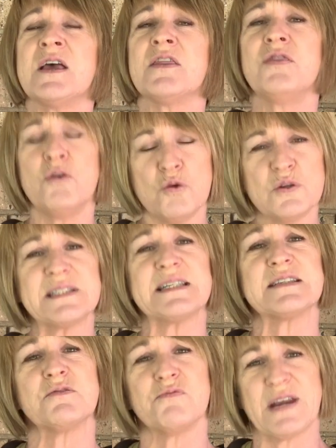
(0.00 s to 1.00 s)
the horse
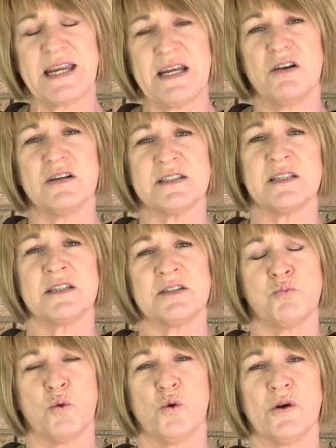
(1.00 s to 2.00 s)
doesn't recognise it as
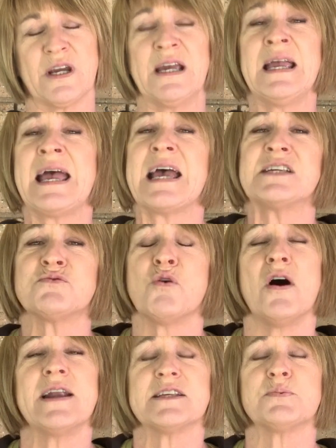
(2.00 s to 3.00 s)
water. As
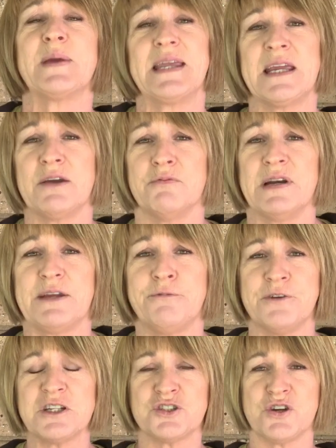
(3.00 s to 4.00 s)
riders, we can get really
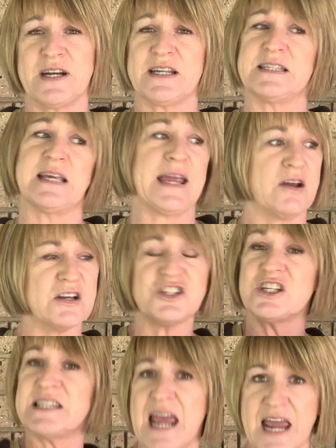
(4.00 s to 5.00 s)
frustrated saying, I
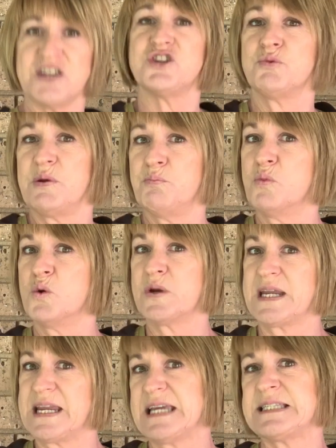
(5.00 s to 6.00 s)
just had you in water
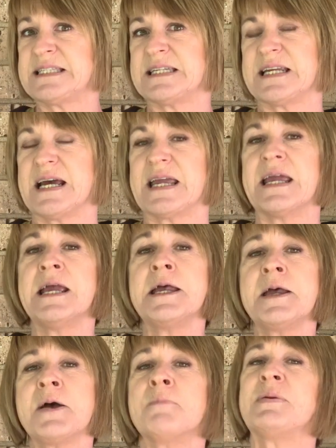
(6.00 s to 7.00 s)
yesterday.
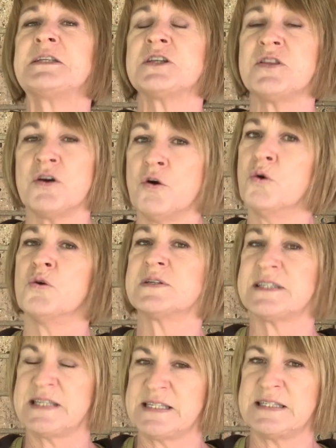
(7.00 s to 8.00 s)
But to the horse,
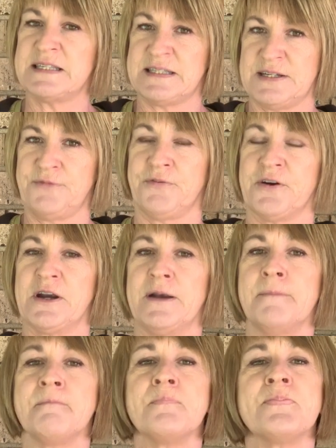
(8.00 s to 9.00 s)
this is different.
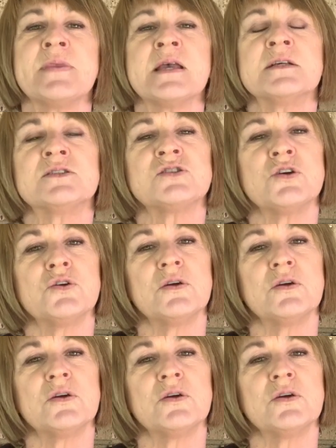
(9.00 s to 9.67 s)
So